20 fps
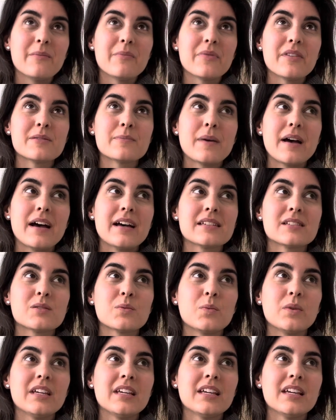this past
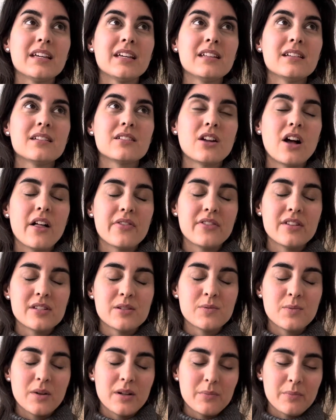weekend, not
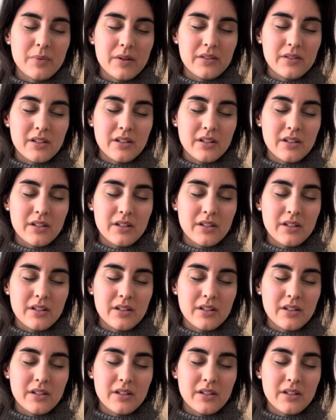this one but